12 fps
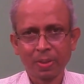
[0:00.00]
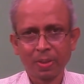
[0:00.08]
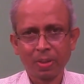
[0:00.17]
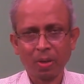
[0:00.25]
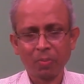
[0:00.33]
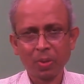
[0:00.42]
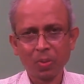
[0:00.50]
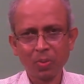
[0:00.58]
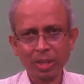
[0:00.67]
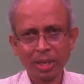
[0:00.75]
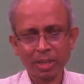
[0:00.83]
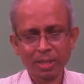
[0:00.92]
Now we know
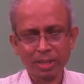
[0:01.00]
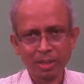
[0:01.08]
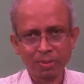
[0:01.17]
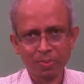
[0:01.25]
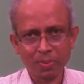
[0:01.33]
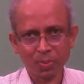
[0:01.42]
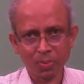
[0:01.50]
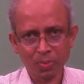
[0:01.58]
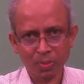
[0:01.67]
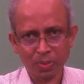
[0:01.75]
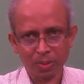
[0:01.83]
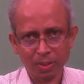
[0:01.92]
that if
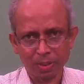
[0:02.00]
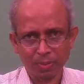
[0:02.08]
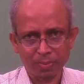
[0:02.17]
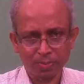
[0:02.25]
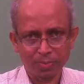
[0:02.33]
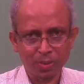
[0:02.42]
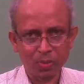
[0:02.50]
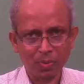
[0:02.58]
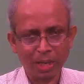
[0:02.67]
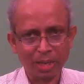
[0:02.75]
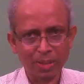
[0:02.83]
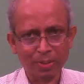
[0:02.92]
you
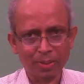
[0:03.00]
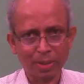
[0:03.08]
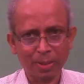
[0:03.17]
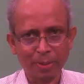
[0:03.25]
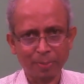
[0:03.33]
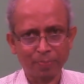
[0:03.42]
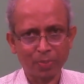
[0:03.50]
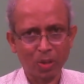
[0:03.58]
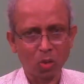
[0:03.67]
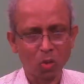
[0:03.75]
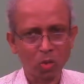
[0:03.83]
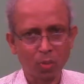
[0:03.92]
visualize the
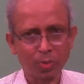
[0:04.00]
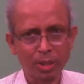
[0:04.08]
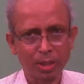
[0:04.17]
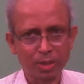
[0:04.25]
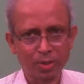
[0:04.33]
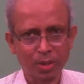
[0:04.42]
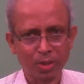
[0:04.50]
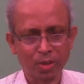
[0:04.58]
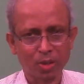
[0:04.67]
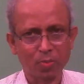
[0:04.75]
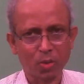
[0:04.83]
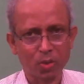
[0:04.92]
load commutated
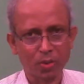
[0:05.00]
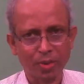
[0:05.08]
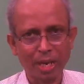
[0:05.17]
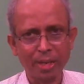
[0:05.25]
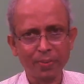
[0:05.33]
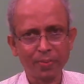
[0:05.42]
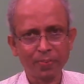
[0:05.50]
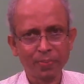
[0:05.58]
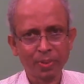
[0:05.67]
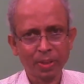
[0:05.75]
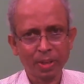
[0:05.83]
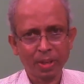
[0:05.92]
synchronous motor drive,
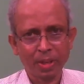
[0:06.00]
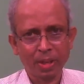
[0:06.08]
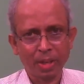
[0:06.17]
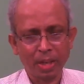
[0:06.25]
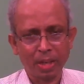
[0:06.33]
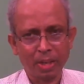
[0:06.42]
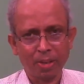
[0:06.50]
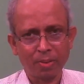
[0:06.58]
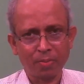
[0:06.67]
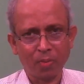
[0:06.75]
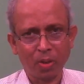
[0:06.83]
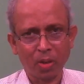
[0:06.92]

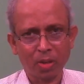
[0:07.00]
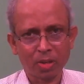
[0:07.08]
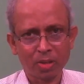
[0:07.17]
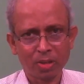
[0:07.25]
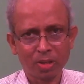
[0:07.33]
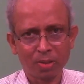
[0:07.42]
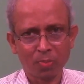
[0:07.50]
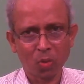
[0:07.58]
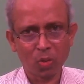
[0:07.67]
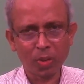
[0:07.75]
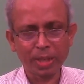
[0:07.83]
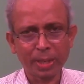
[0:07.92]
for
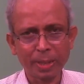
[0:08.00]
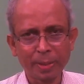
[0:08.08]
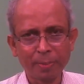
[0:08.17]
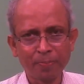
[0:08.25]
motoring,